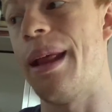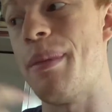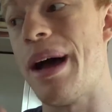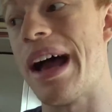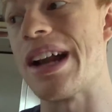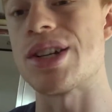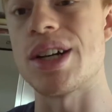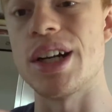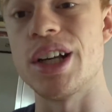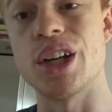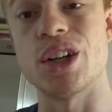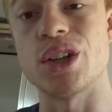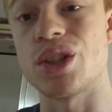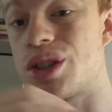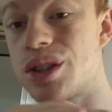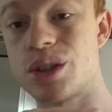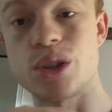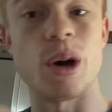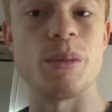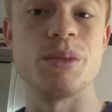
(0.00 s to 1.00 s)
I'm actually gonna
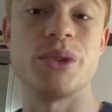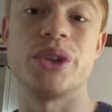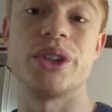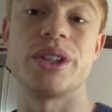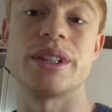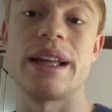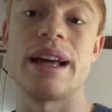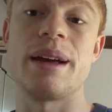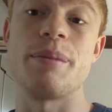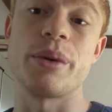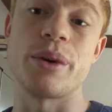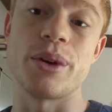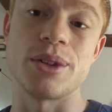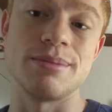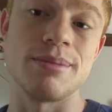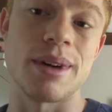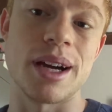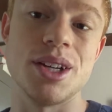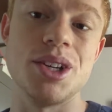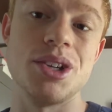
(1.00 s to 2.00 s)
stop doing that
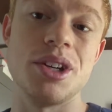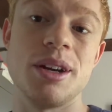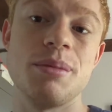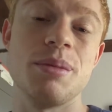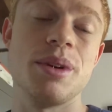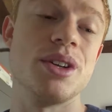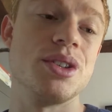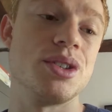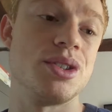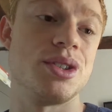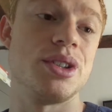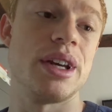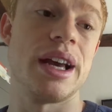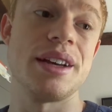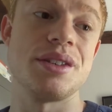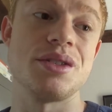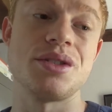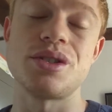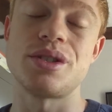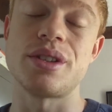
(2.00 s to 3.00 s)
because my gym has
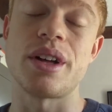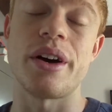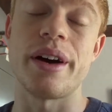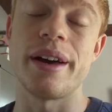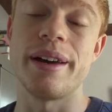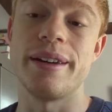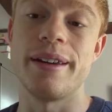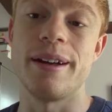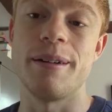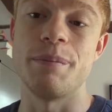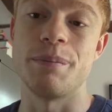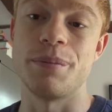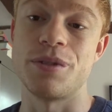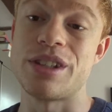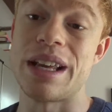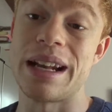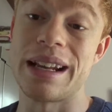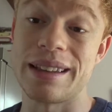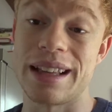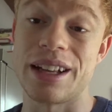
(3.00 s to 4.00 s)
has started um,
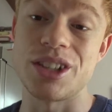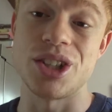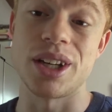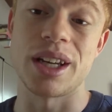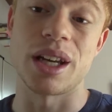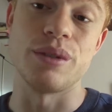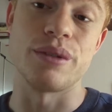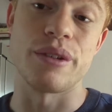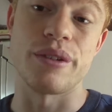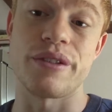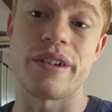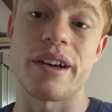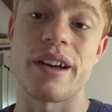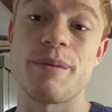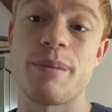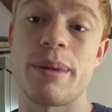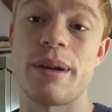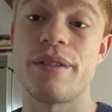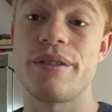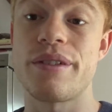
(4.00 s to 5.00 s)
selling that chicken for
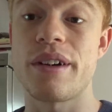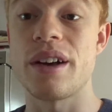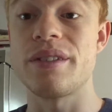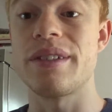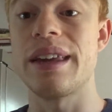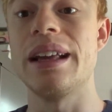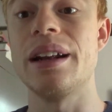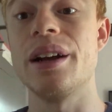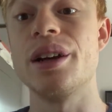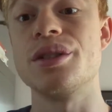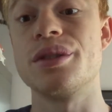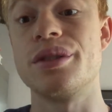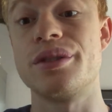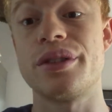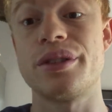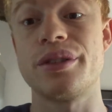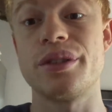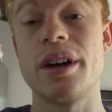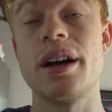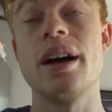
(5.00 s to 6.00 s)
five five kilos
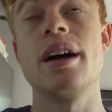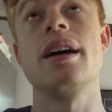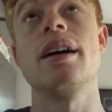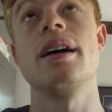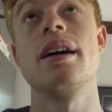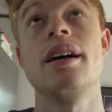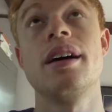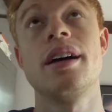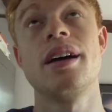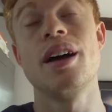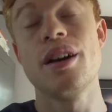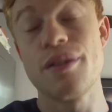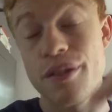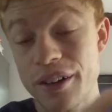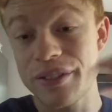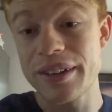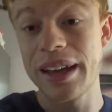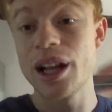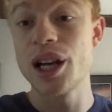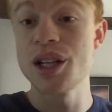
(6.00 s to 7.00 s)
for, uh,
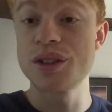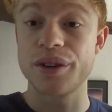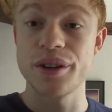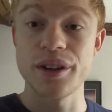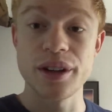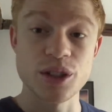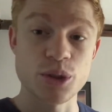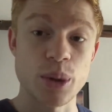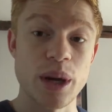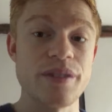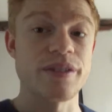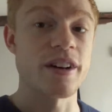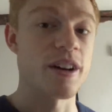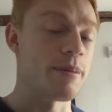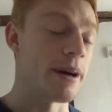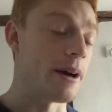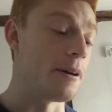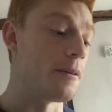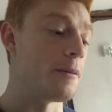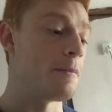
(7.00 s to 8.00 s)
five kilos for
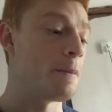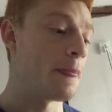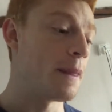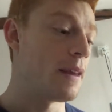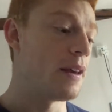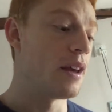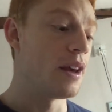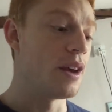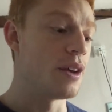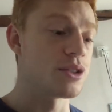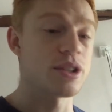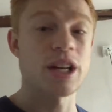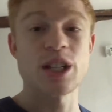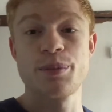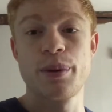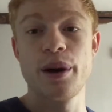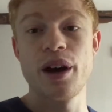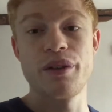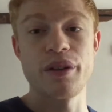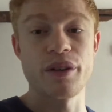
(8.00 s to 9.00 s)
25 pound so
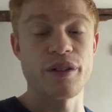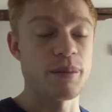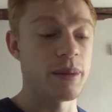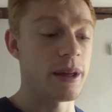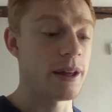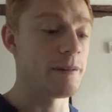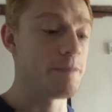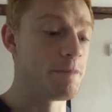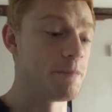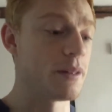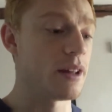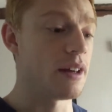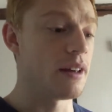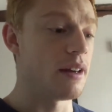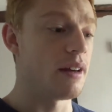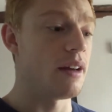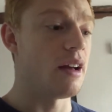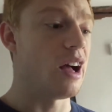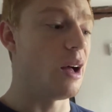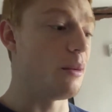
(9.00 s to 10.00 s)
that's perfect for me
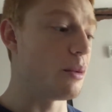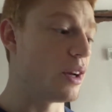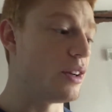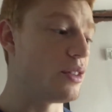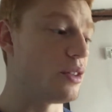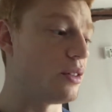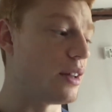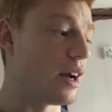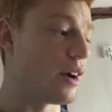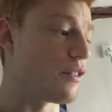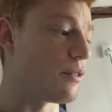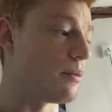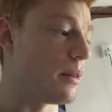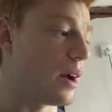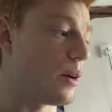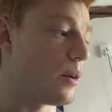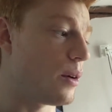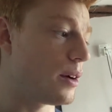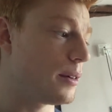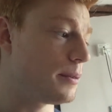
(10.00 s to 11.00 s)
I'm gonna do that from
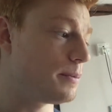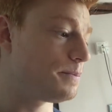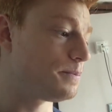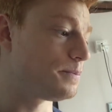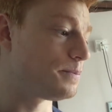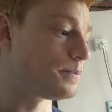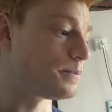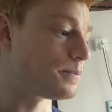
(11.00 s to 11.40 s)
now on